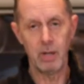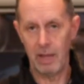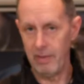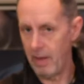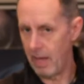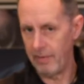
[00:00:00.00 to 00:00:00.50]
and
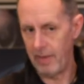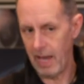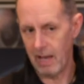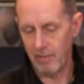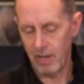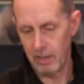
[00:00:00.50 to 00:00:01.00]
they
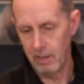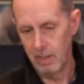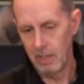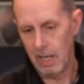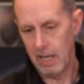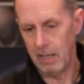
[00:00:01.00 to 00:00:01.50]
have
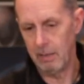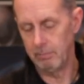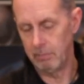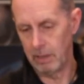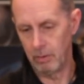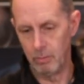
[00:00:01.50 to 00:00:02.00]
a
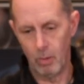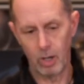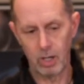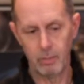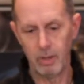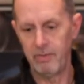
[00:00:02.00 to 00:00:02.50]

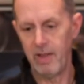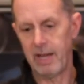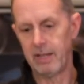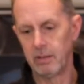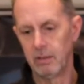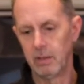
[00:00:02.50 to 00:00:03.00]
remarkable
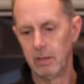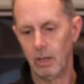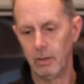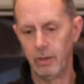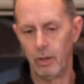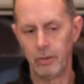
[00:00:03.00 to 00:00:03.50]
effect
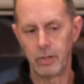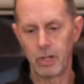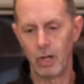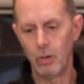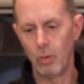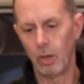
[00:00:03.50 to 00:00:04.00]
on the
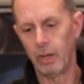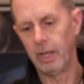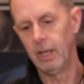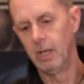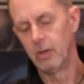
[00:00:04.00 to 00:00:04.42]
sound quality.